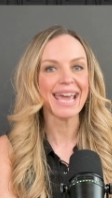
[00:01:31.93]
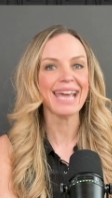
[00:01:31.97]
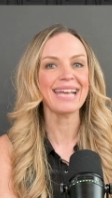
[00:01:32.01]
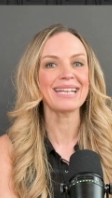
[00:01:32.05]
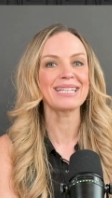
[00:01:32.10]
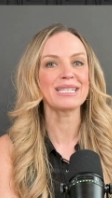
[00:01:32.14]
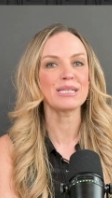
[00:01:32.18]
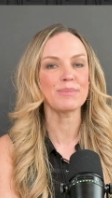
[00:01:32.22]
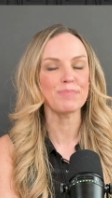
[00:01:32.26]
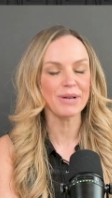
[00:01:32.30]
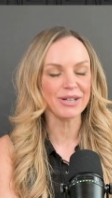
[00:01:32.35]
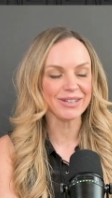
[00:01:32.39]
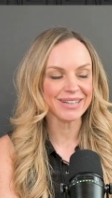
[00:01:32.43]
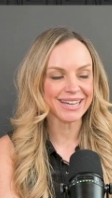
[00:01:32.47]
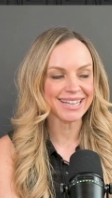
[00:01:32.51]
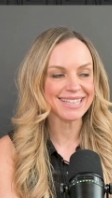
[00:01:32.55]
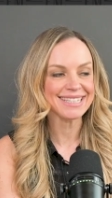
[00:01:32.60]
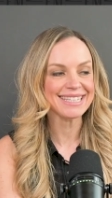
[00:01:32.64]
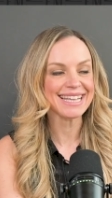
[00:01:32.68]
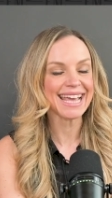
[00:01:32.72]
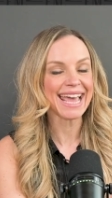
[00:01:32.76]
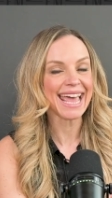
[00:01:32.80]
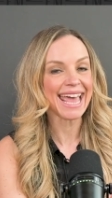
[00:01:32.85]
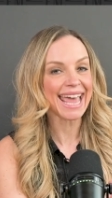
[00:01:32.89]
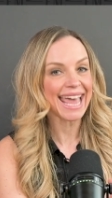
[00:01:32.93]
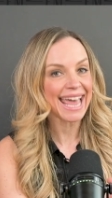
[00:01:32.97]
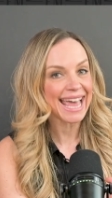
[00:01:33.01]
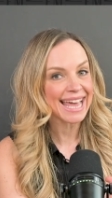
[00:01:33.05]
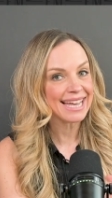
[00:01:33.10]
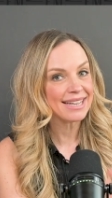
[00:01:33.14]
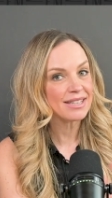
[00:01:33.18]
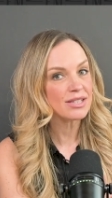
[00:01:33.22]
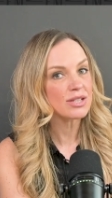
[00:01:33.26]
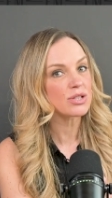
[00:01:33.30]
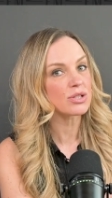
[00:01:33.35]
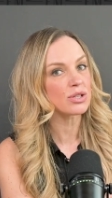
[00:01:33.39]
experience,
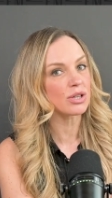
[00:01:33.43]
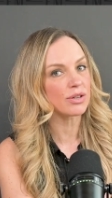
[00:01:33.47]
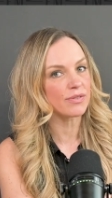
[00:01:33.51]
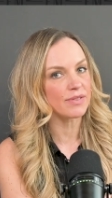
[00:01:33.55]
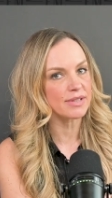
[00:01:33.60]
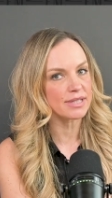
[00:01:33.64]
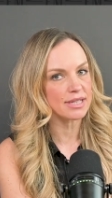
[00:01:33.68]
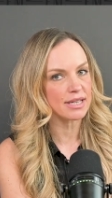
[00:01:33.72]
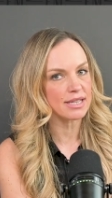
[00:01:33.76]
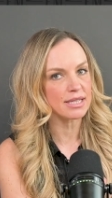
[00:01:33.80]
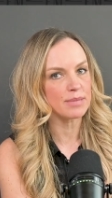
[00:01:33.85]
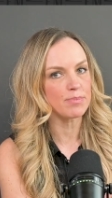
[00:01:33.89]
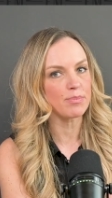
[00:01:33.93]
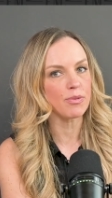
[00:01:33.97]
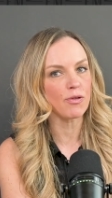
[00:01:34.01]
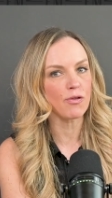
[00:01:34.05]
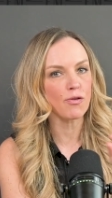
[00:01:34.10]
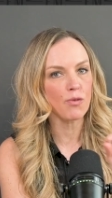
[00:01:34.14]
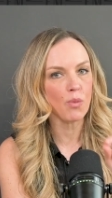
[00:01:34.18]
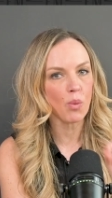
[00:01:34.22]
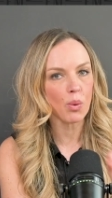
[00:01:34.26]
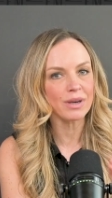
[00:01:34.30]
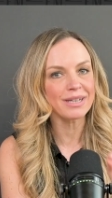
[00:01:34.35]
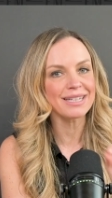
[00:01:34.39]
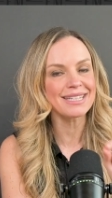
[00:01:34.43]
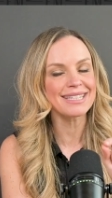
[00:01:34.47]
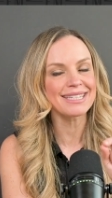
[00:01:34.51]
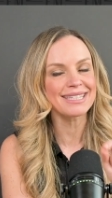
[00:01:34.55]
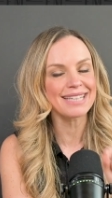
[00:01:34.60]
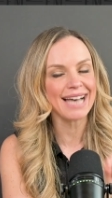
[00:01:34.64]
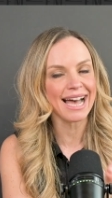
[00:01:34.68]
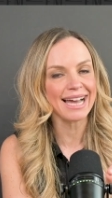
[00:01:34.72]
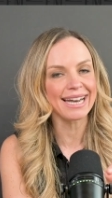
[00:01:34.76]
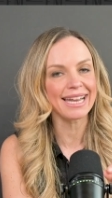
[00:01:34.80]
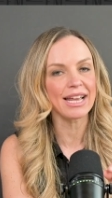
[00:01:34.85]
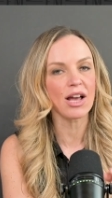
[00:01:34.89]
and services before
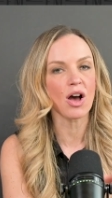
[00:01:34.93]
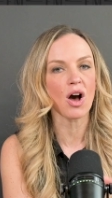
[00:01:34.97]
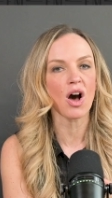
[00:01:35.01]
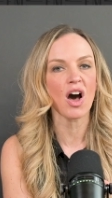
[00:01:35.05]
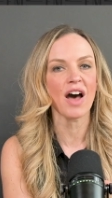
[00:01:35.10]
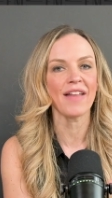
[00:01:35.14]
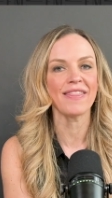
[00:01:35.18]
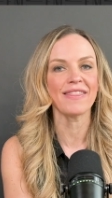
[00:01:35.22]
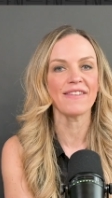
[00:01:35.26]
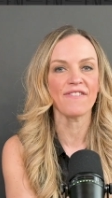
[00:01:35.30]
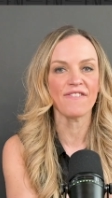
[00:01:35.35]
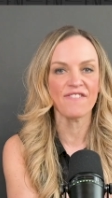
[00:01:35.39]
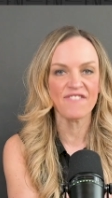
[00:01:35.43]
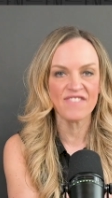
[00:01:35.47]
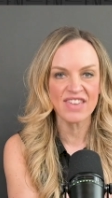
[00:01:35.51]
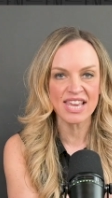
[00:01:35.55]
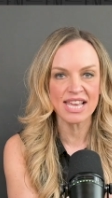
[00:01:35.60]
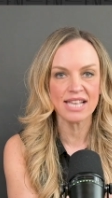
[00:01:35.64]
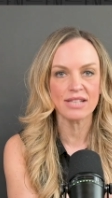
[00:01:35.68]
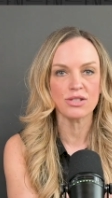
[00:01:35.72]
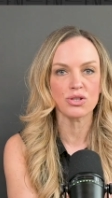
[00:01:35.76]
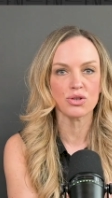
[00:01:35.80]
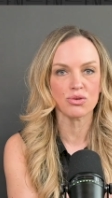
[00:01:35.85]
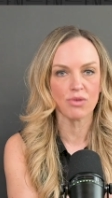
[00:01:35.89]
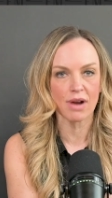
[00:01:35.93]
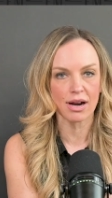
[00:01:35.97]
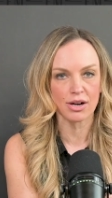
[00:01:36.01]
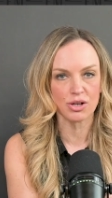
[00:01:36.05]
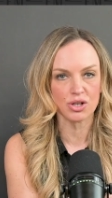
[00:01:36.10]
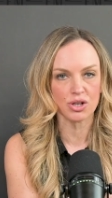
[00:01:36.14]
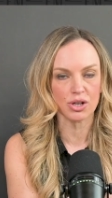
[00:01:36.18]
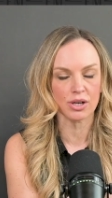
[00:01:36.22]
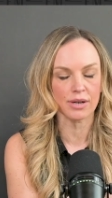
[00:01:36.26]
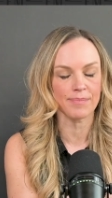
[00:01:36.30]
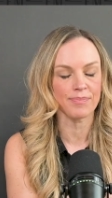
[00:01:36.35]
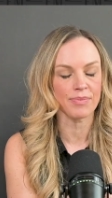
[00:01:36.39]
deciding on the fee
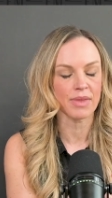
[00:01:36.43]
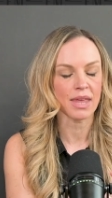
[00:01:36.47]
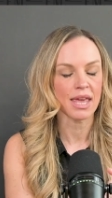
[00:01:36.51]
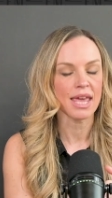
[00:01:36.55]
structure.